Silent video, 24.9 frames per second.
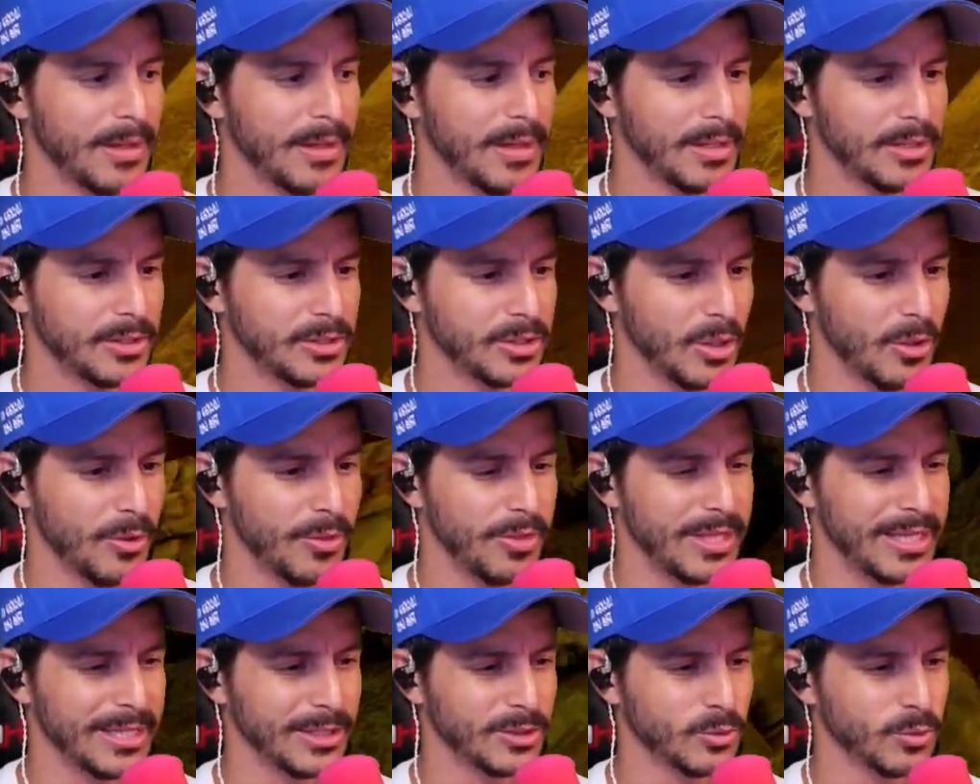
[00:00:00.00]
So
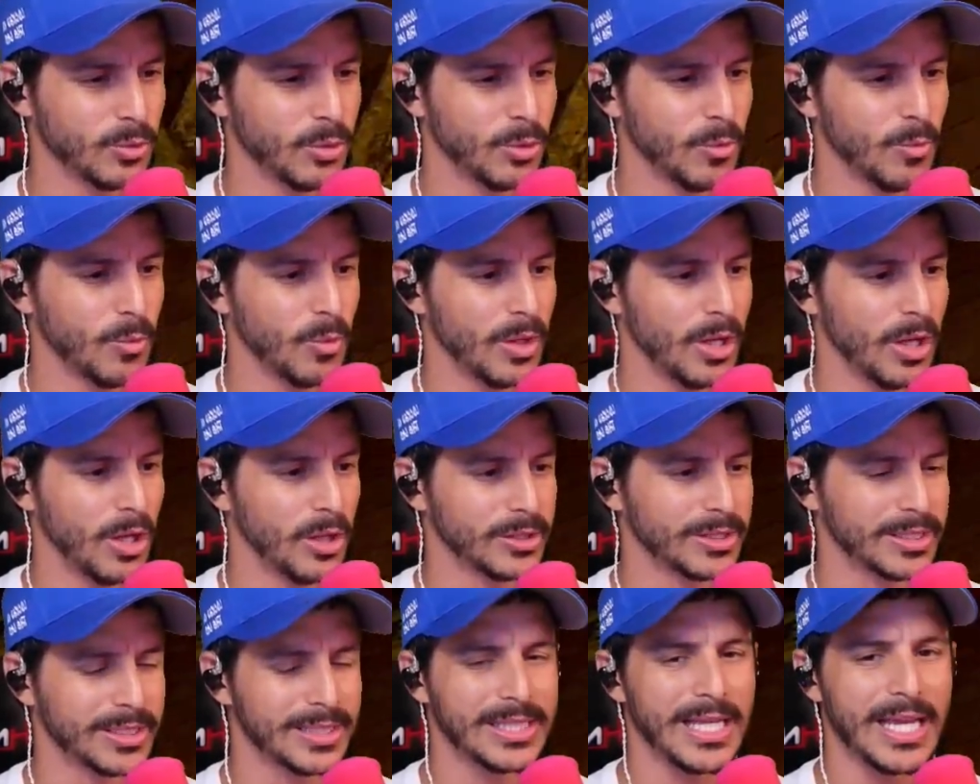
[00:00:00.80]
this room will
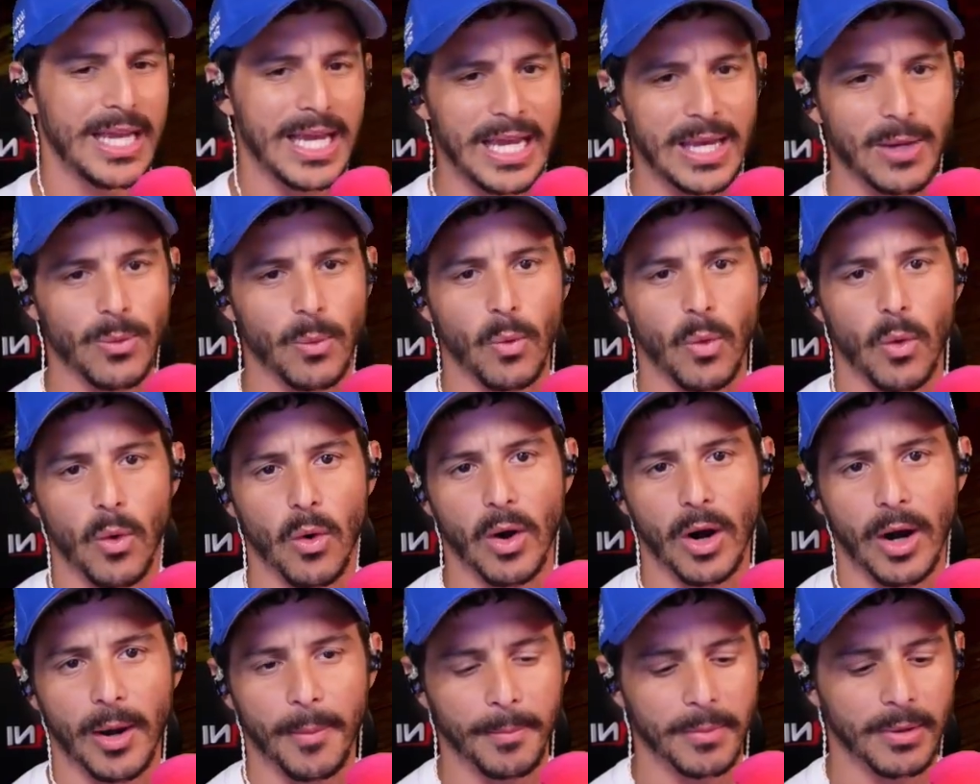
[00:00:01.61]
stay
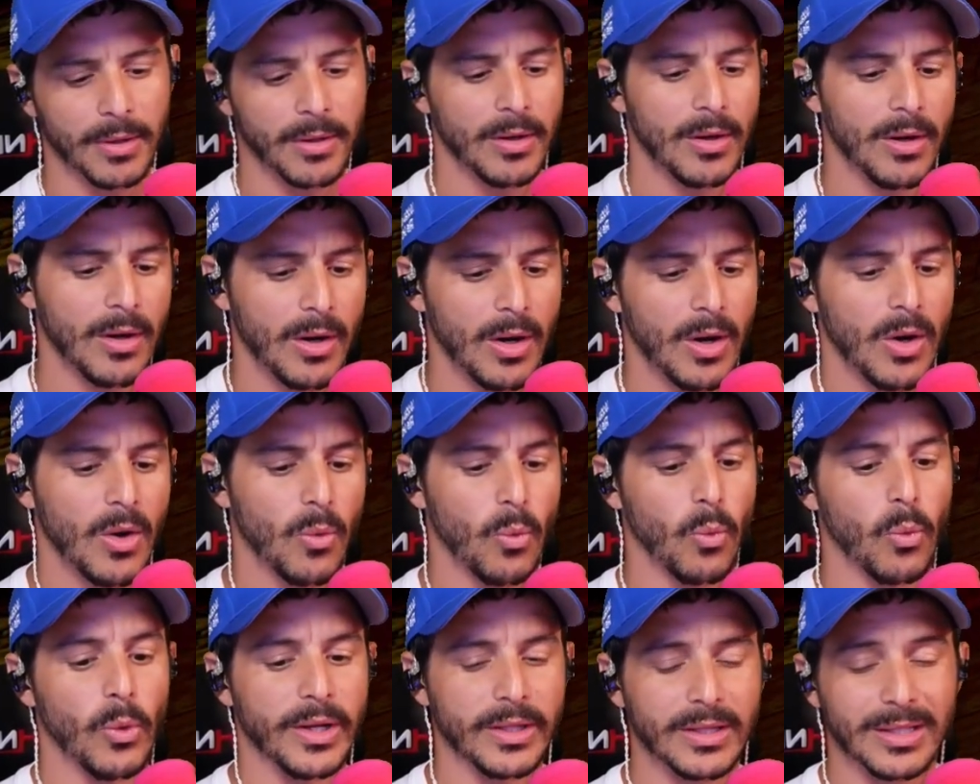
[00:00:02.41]
warm
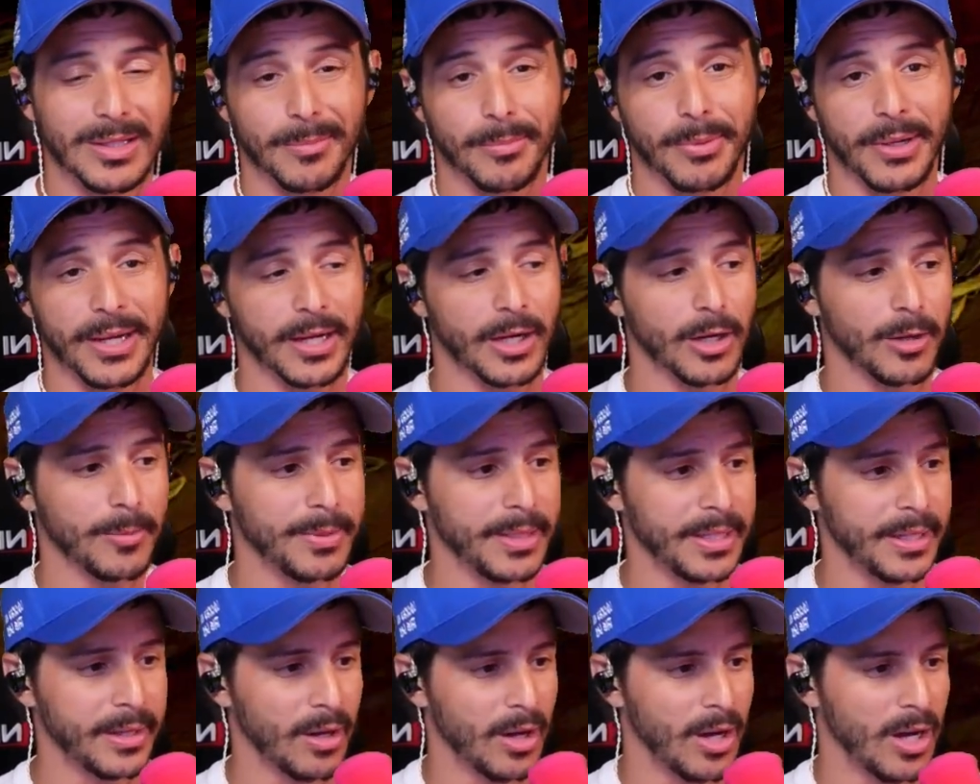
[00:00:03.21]
with the breaker
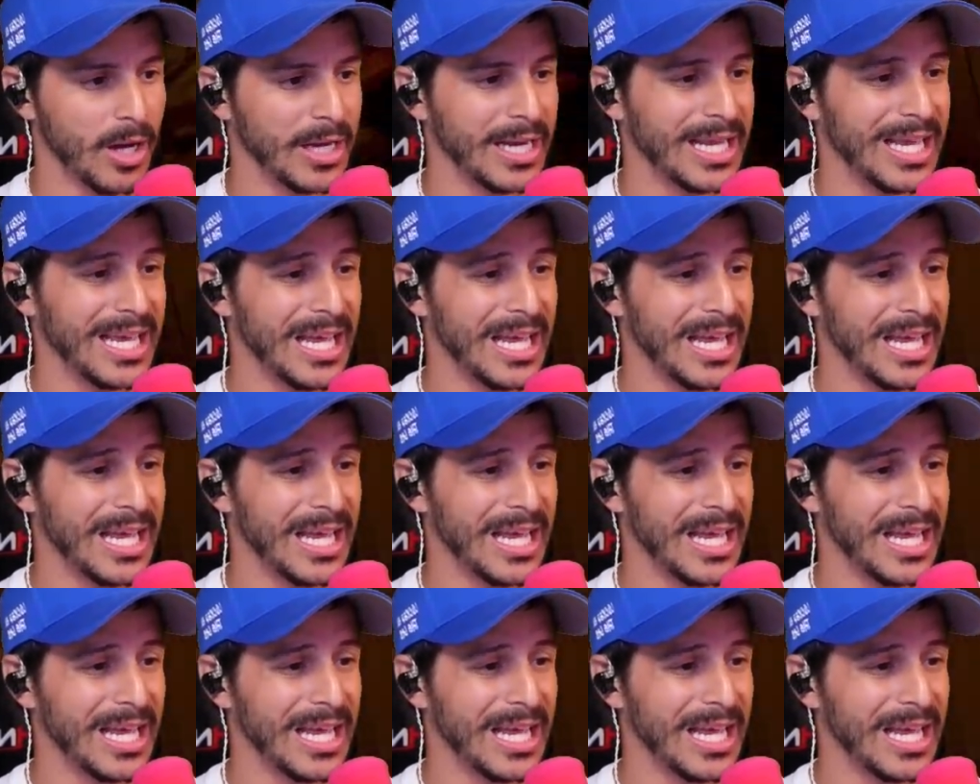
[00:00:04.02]
being on.